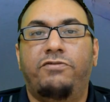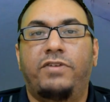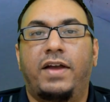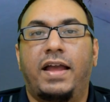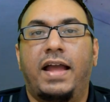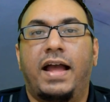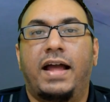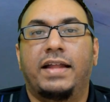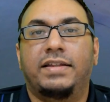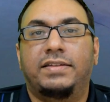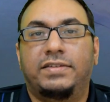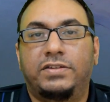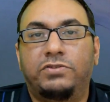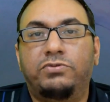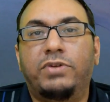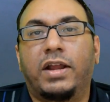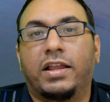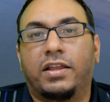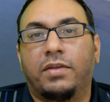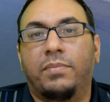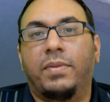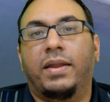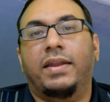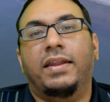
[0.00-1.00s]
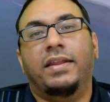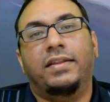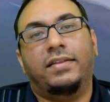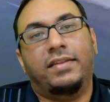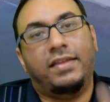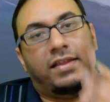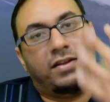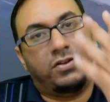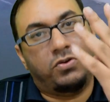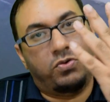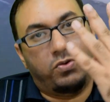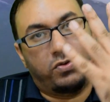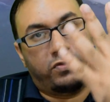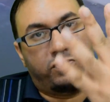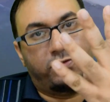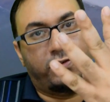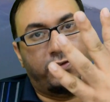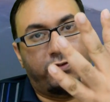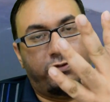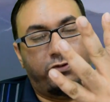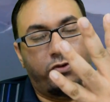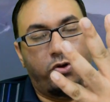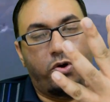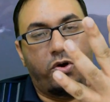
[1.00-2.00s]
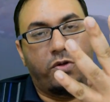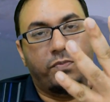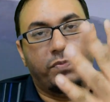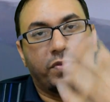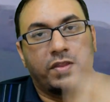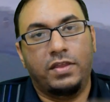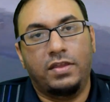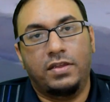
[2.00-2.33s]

I had to recommend it, it goes for 4.